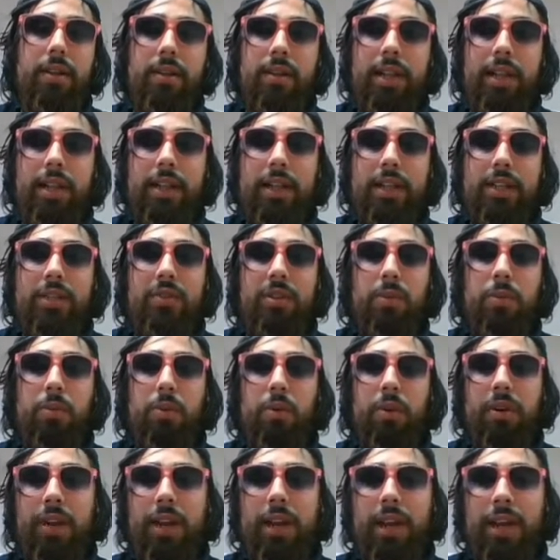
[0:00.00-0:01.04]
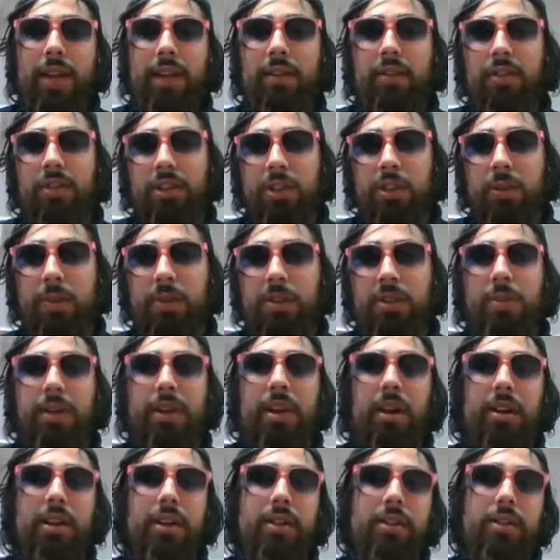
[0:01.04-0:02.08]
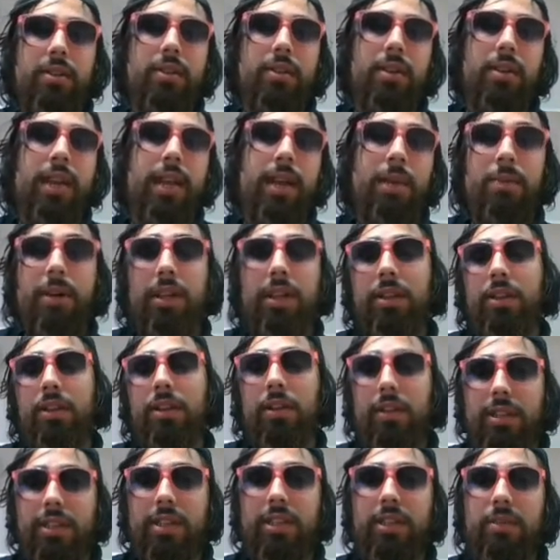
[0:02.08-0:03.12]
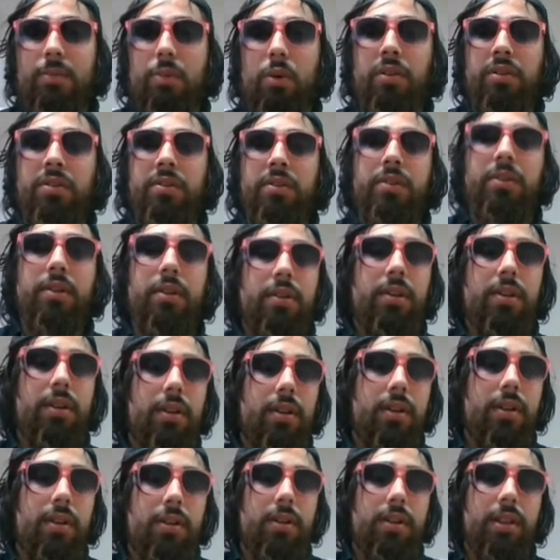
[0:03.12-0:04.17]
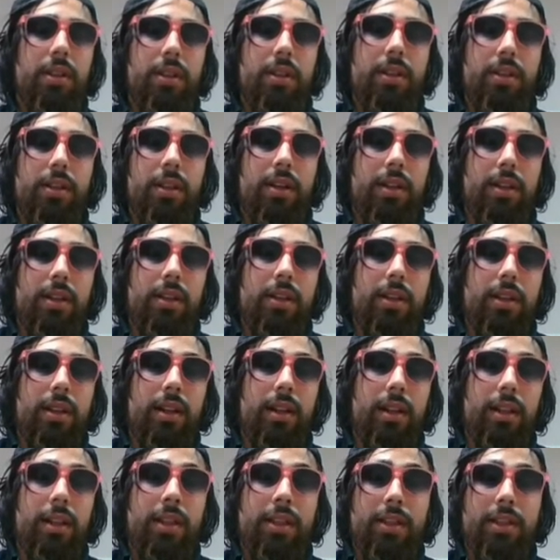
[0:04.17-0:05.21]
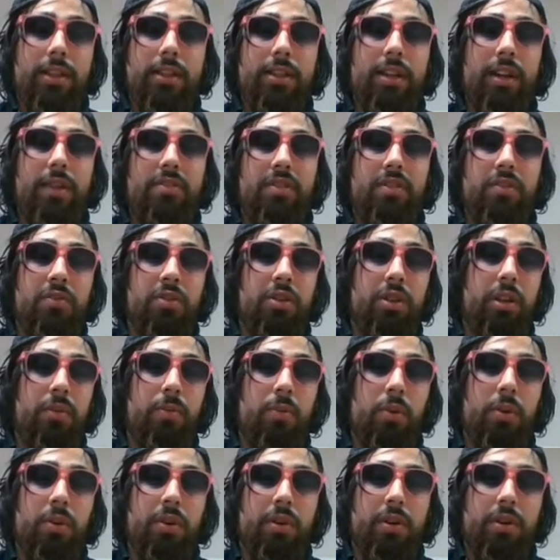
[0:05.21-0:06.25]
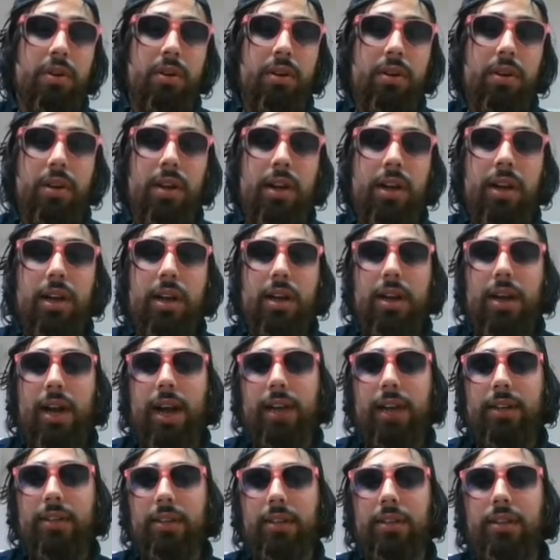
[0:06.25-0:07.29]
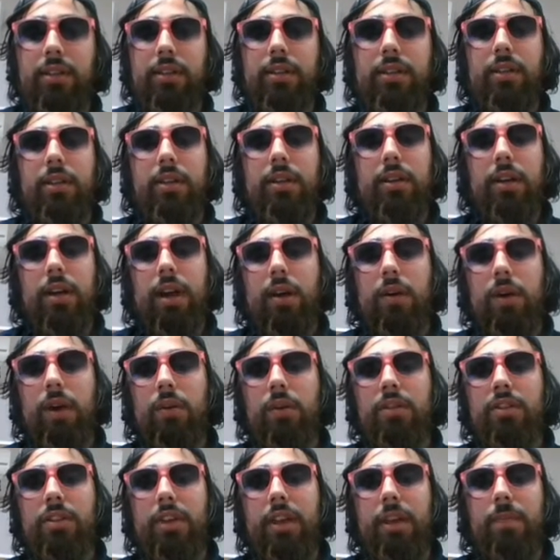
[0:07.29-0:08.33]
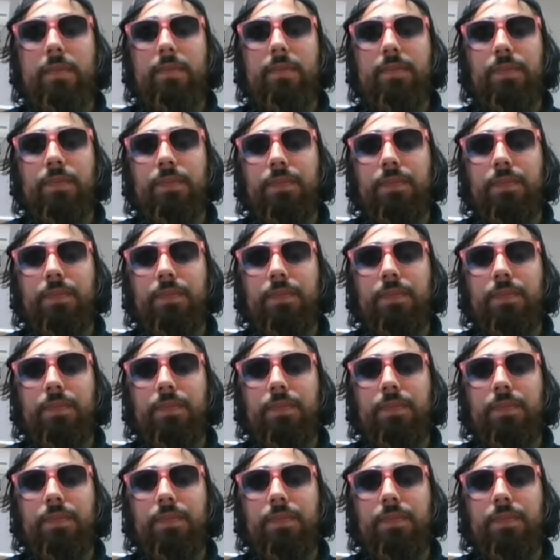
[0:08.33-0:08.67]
That's really important. And to be honest, but this is important. And this stuff's really important, actually, I would say.